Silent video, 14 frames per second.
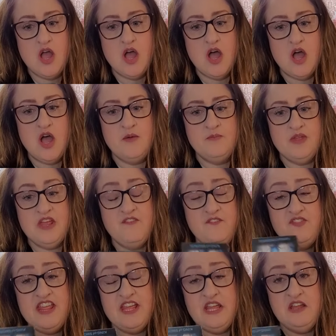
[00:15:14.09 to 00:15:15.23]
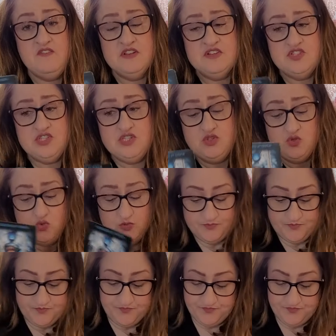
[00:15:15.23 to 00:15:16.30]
um, if they even do